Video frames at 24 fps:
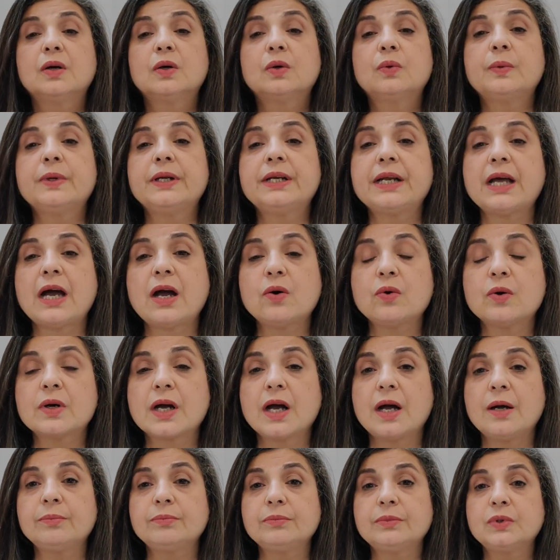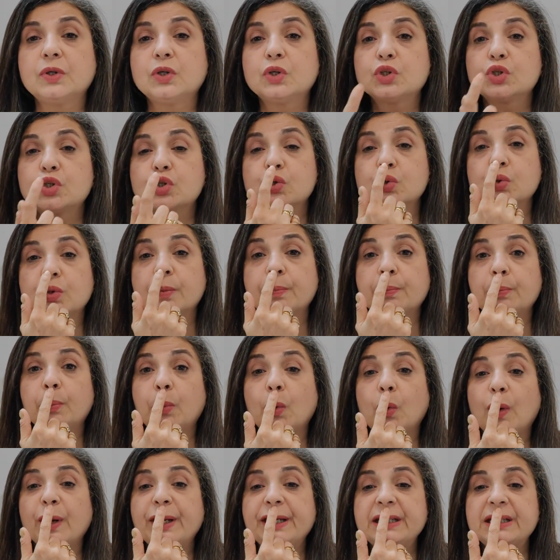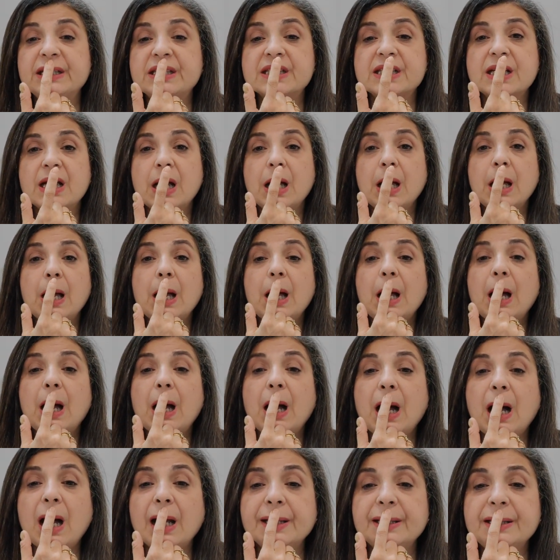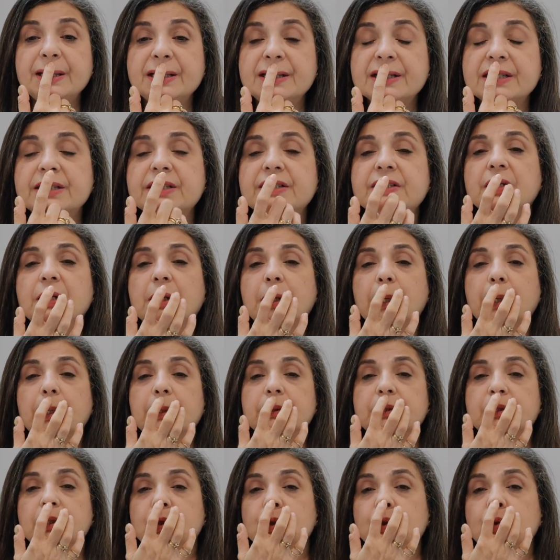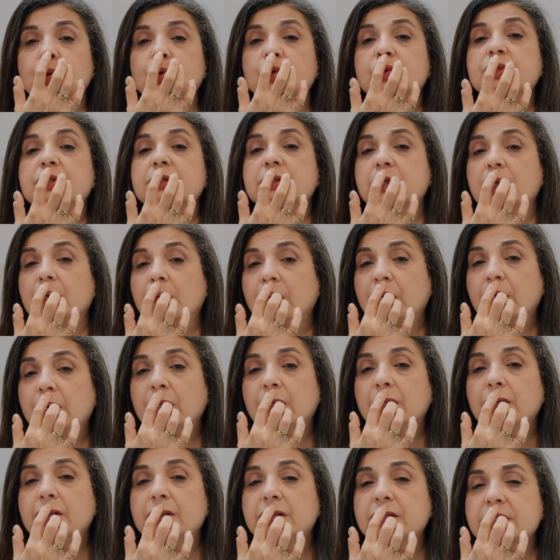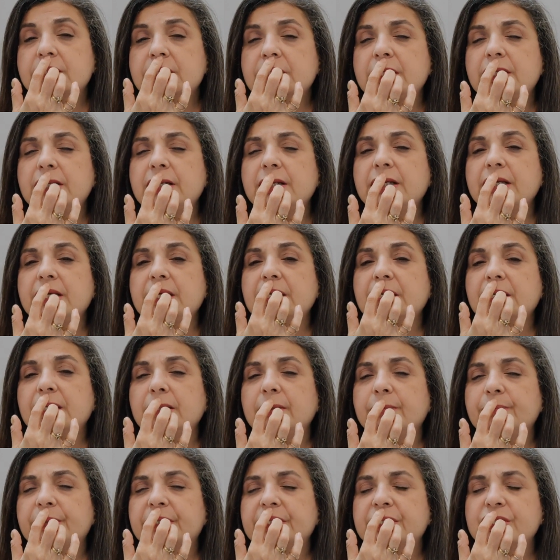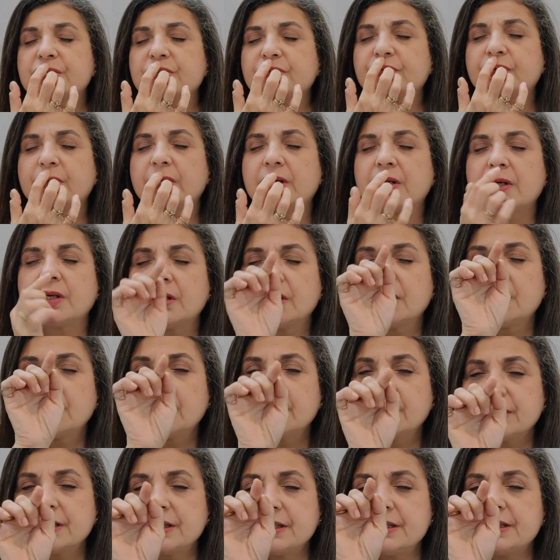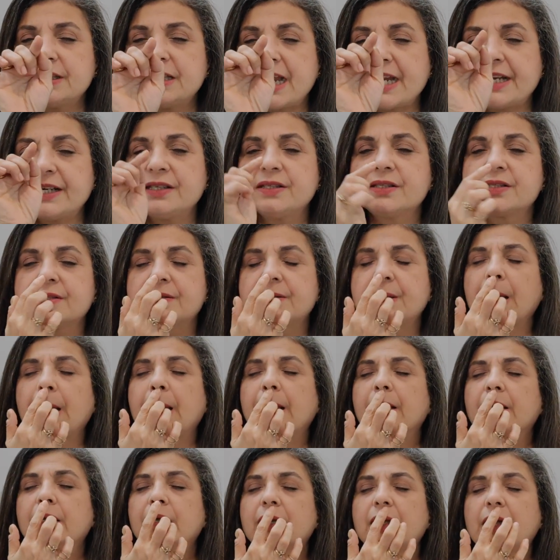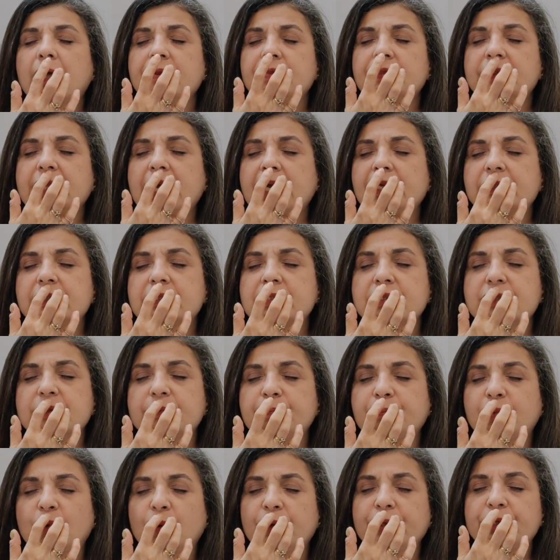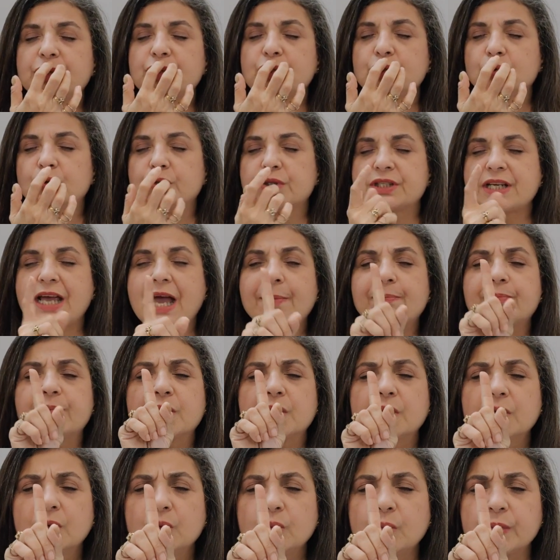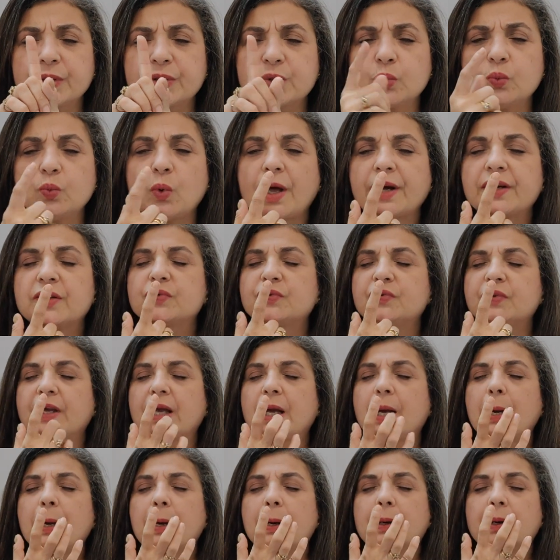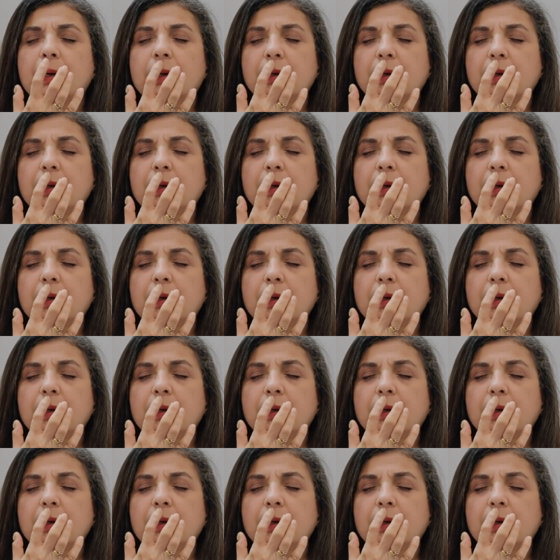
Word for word: We now come to the point under the nose. There's a little bit of a dent there and that's the point you tap with one finger.